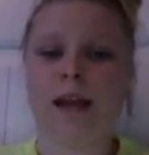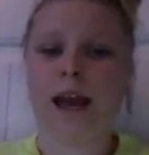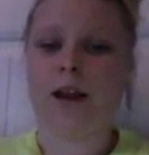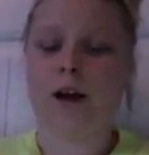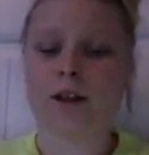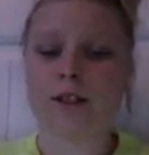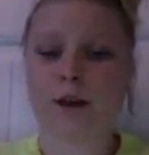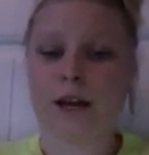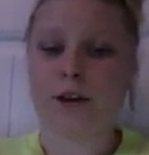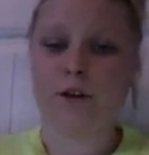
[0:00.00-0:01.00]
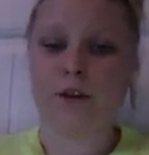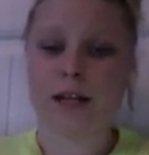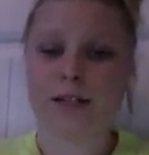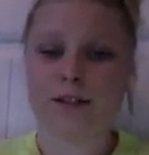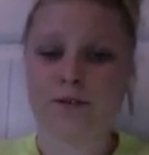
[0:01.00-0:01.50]
had also had no
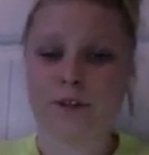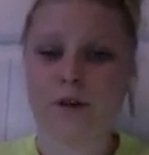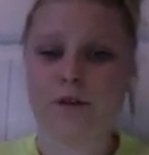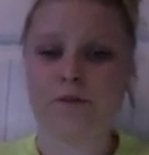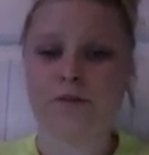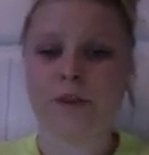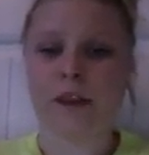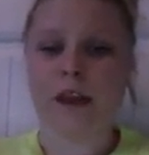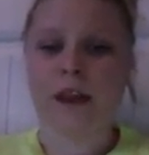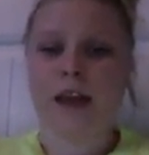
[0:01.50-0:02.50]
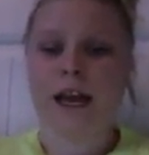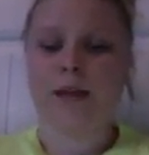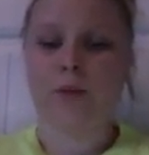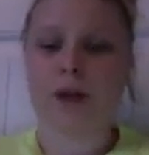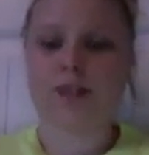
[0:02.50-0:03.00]
rights to vote. In
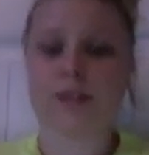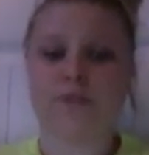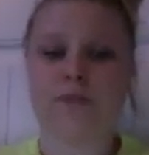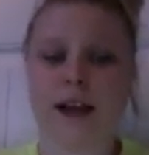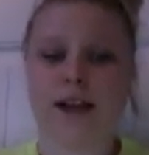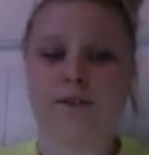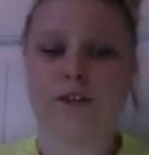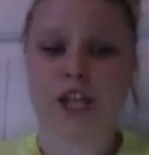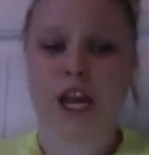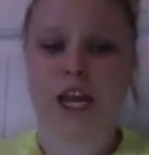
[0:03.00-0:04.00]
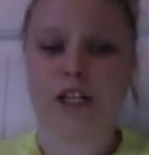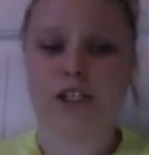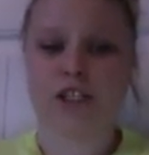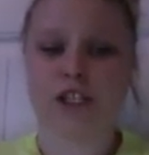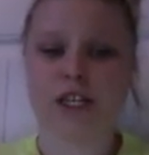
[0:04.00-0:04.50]
the process of fighting for
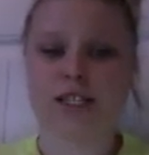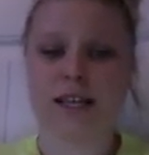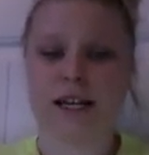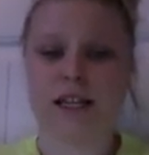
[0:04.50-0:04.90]
change, she decided